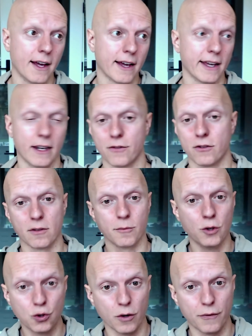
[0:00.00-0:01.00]
And if there's a
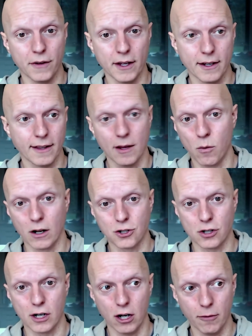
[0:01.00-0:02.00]
mutual fit and they want
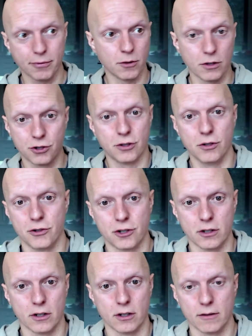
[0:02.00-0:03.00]
your help, you introduce
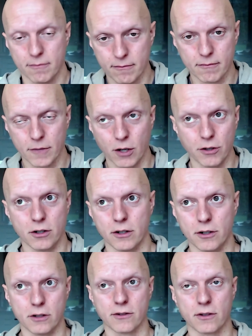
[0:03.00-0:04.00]
your, you know, your,
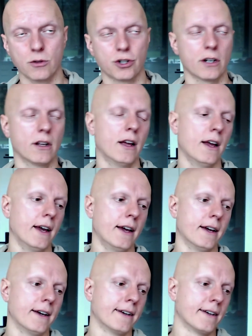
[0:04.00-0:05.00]
your solution.
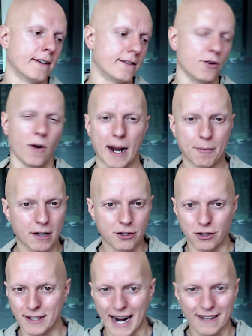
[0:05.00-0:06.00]
There's no high
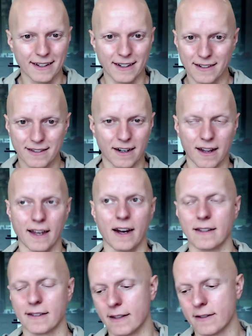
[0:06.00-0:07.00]
pressure tactics, none of that
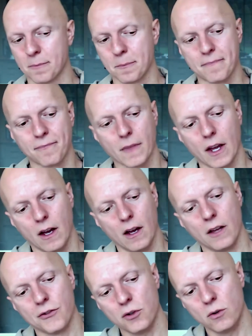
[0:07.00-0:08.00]
nonsense.
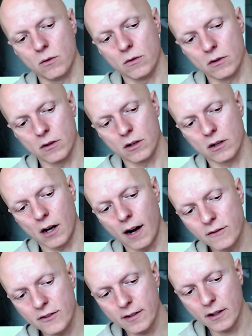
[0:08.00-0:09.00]
So
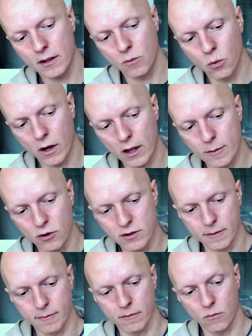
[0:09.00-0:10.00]
obviously one of the most,
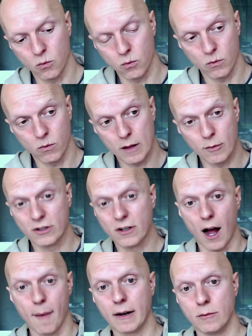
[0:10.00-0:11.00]
one of the most
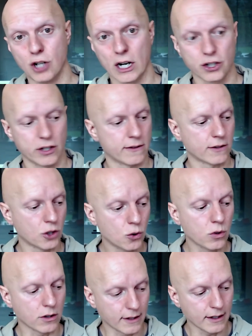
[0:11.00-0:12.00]
common objections you
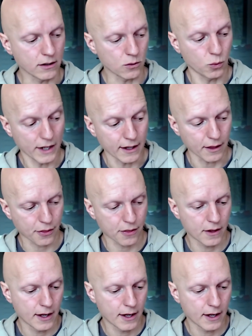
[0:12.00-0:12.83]
will deal with